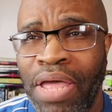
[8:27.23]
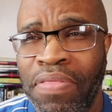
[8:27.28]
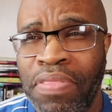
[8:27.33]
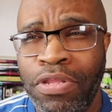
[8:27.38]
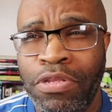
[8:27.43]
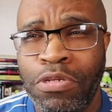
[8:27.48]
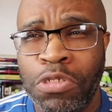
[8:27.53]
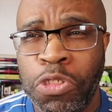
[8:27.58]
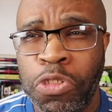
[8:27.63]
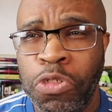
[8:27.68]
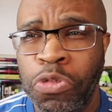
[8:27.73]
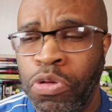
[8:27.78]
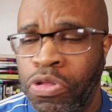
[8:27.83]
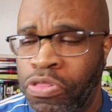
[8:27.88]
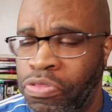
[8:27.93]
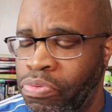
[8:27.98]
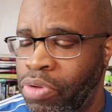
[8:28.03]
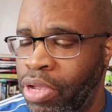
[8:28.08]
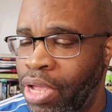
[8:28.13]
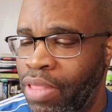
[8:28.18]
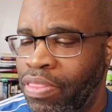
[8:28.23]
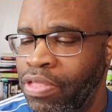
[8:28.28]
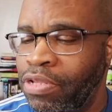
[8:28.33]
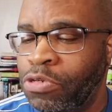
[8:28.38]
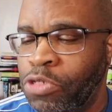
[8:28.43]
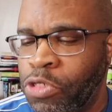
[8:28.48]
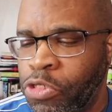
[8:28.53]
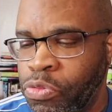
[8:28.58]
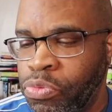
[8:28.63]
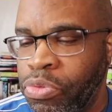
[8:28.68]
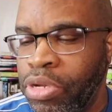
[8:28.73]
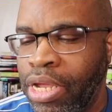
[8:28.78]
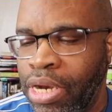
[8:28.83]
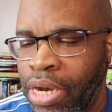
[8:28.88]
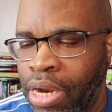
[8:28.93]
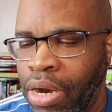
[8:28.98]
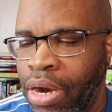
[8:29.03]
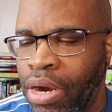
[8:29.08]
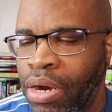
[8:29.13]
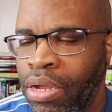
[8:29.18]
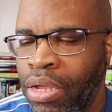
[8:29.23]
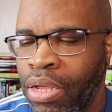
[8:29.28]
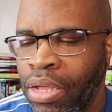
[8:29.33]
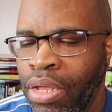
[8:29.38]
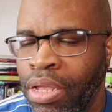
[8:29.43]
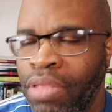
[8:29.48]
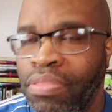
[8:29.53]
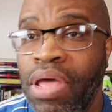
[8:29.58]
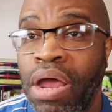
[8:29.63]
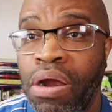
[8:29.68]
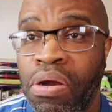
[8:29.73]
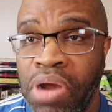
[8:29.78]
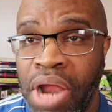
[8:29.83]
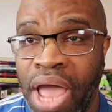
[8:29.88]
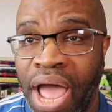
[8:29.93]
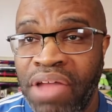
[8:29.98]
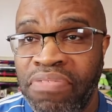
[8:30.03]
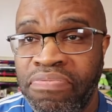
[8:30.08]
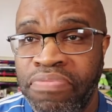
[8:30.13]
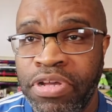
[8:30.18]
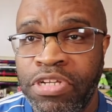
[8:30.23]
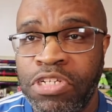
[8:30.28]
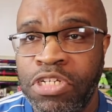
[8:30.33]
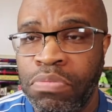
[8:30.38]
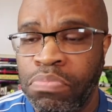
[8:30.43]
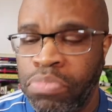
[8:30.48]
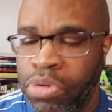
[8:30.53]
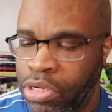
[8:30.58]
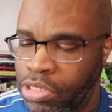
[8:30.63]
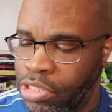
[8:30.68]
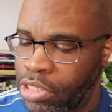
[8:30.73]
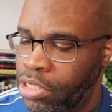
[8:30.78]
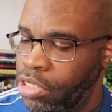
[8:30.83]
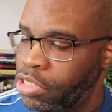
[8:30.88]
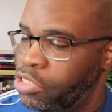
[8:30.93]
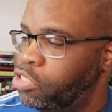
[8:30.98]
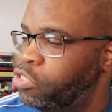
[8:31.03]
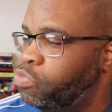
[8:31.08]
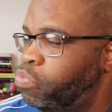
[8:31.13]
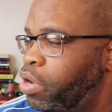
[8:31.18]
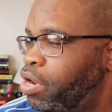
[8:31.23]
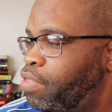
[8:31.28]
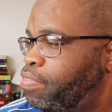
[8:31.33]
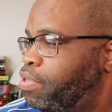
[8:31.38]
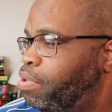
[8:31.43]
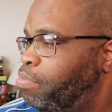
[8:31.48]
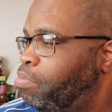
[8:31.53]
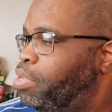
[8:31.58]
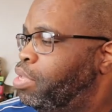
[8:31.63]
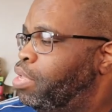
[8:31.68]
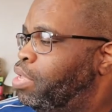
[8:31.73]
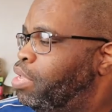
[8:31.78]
I think there's two or three. I think there's three in here that are nonfiction books, and this is one of them